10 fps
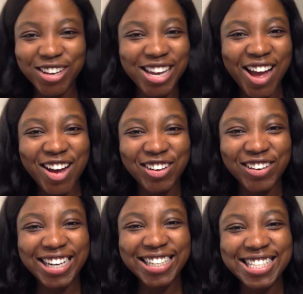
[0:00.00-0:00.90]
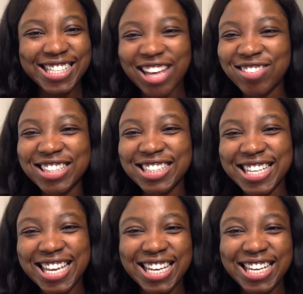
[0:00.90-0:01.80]
go. It is
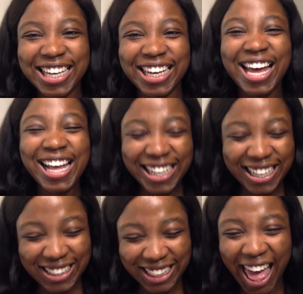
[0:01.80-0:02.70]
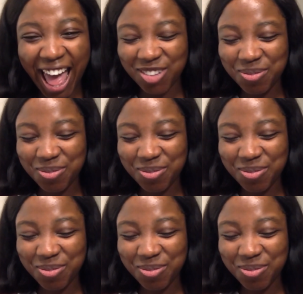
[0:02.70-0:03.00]
17. Clap.